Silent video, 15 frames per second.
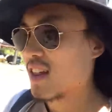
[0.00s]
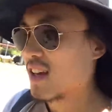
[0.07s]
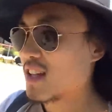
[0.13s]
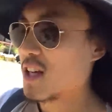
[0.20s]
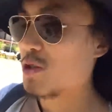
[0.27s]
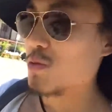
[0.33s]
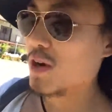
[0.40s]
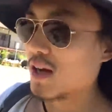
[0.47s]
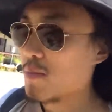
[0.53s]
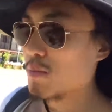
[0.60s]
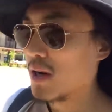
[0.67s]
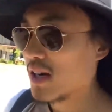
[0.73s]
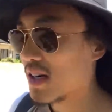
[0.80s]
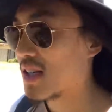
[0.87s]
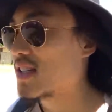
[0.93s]
I think that's why
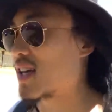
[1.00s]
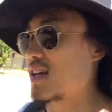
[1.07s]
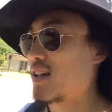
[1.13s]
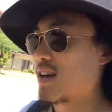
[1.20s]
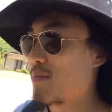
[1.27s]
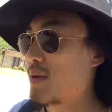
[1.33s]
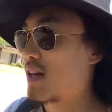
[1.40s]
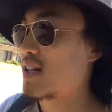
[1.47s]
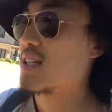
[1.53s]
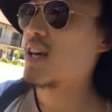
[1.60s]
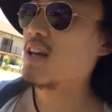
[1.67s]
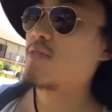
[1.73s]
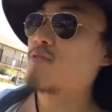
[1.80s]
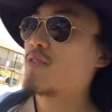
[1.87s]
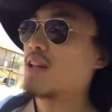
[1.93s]
monks can like
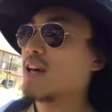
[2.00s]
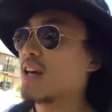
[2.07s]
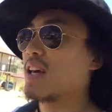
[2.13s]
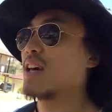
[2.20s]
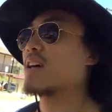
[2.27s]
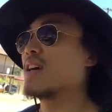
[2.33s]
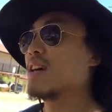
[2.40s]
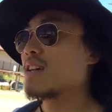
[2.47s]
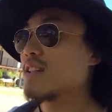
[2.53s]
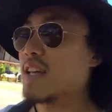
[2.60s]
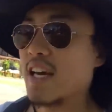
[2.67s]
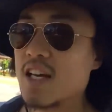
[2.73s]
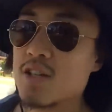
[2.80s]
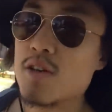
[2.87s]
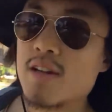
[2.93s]
meditate for like
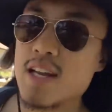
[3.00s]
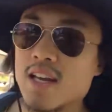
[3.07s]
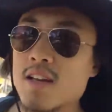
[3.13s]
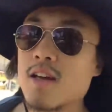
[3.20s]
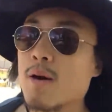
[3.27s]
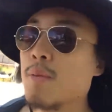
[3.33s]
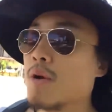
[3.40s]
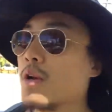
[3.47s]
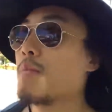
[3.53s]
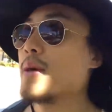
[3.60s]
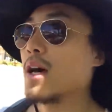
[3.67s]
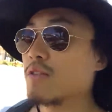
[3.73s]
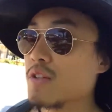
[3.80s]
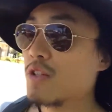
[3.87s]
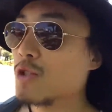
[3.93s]
days on end up on a
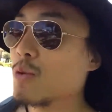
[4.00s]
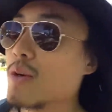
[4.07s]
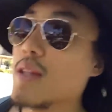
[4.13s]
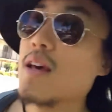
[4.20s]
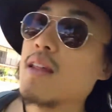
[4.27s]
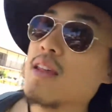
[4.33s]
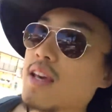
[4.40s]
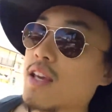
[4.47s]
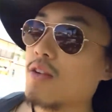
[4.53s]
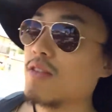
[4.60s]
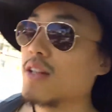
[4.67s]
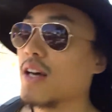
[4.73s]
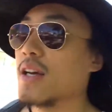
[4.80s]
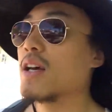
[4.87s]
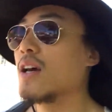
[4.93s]
mountain doing nothing.
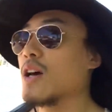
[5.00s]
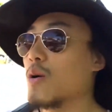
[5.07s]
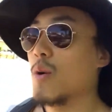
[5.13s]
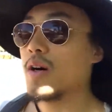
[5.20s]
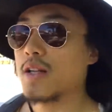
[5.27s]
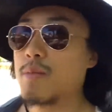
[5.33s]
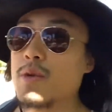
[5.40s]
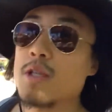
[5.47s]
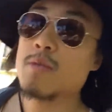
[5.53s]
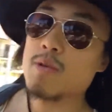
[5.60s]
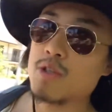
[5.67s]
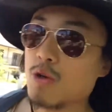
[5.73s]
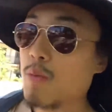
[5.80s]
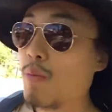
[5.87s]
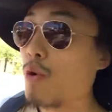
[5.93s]
You're like, wow, that must
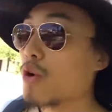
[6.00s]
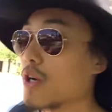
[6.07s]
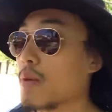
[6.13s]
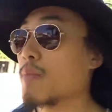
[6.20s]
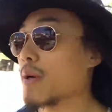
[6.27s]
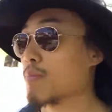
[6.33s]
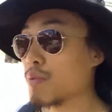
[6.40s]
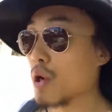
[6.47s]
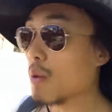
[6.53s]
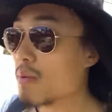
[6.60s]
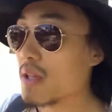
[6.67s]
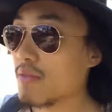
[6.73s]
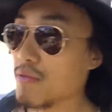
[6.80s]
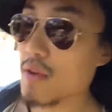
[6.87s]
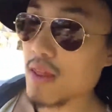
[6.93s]
be so boring. But
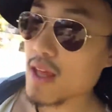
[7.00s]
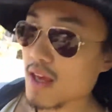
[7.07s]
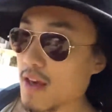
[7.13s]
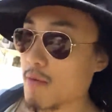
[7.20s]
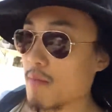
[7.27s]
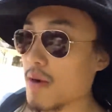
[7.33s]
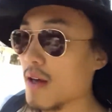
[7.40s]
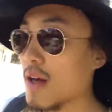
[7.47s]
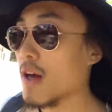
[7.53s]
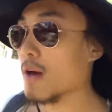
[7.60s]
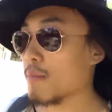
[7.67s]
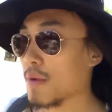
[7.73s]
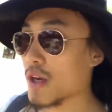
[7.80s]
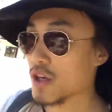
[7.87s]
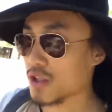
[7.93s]
probably for them,
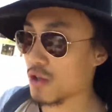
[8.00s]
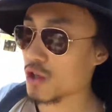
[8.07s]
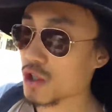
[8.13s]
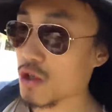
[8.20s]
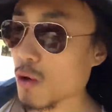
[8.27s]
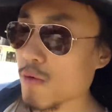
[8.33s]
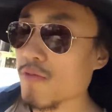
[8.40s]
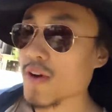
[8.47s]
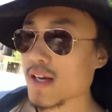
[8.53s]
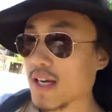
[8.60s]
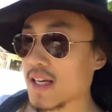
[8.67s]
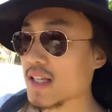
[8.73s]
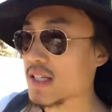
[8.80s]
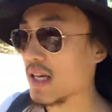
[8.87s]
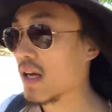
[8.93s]
because they're so
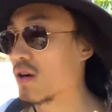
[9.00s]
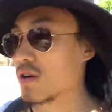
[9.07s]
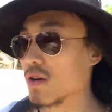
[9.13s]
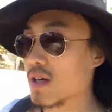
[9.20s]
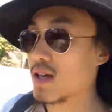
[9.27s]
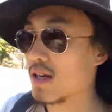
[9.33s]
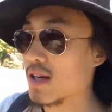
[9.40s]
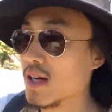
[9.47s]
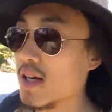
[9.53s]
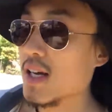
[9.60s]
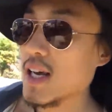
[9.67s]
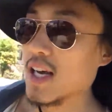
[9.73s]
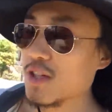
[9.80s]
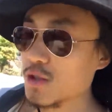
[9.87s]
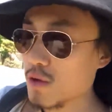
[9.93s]
fucking centered
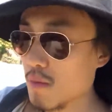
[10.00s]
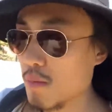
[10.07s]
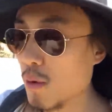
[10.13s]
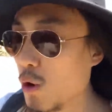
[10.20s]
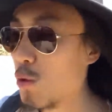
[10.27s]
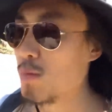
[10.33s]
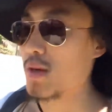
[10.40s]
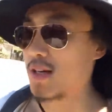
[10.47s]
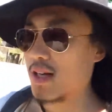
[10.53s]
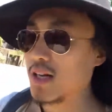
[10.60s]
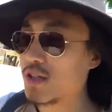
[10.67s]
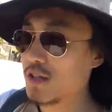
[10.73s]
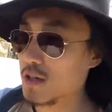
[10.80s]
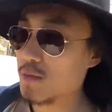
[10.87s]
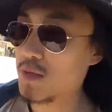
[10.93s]
into the moment
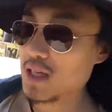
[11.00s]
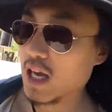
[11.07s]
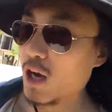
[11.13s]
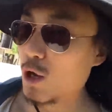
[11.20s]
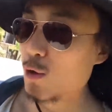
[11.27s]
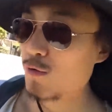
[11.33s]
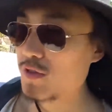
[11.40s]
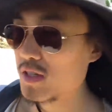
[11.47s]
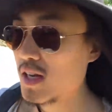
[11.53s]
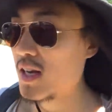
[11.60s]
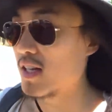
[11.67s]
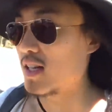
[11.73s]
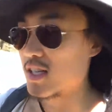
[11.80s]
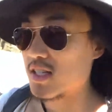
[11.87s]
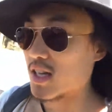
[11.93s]
and into themselves,
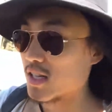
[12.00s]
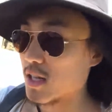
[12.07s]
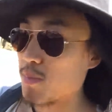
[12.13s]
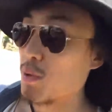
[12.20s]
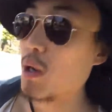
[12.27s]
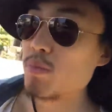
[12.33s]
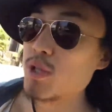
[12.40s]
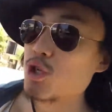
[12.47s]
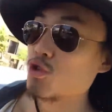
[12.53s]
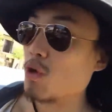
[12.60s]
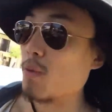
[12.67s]
it's like they're probably